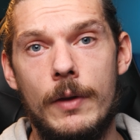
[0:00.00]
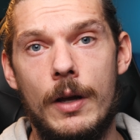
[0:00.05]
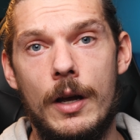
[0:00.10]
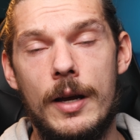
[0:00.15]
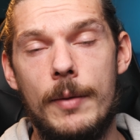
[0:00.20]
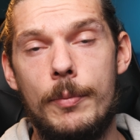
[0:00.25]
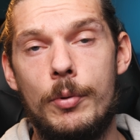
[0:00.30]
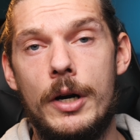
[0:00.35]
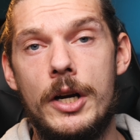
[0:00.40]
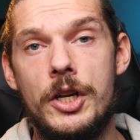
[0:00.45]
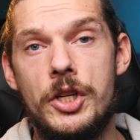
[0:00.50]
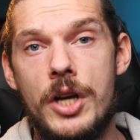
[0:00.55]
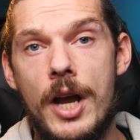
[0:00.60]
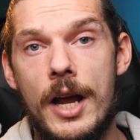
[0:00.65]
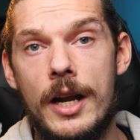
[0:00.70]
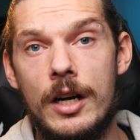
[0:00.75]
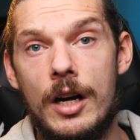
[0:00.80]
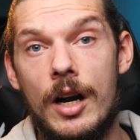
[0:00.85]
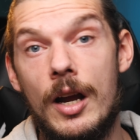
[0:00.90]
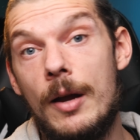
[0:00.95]
I
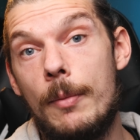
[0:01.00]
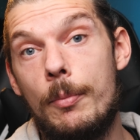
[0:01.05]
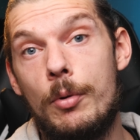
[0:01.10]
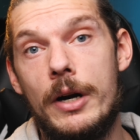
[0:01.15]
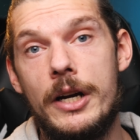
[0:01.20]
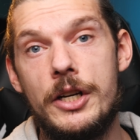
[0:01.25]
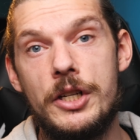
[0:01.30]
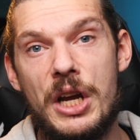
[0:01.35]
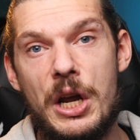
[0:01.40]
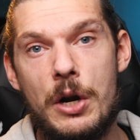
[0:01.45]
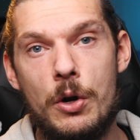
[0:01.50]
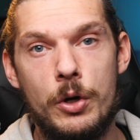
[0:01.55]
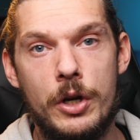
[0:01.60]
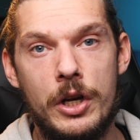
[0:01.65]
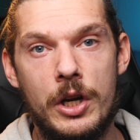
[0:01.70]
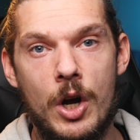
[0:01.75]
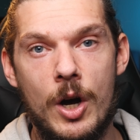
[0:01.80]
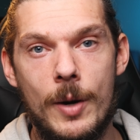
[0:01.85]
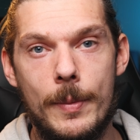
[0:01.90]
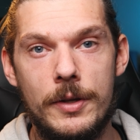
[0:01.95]
appreciate it. I appreciate all
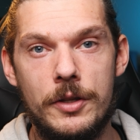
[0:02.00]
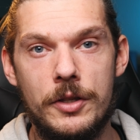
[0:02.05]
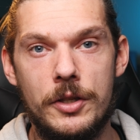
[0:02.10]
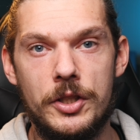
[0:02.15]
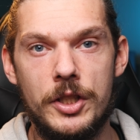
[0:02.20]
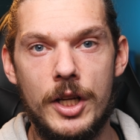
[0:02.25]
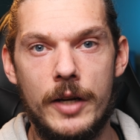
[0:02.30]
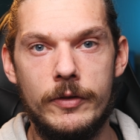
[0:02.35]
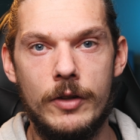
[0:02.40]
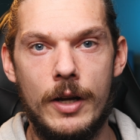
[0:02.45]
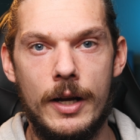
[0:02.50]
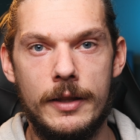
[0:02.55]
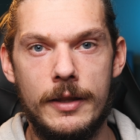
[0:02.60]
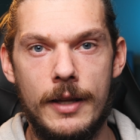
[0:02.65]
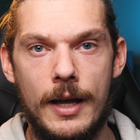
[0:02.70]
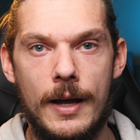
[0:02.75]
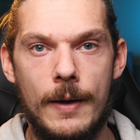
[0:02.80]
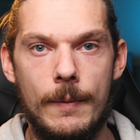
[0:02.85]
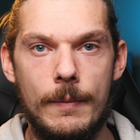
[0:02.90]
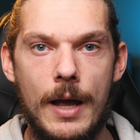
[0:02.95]
your comments and stuff like
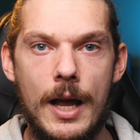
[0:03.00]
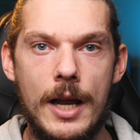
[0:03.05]
that.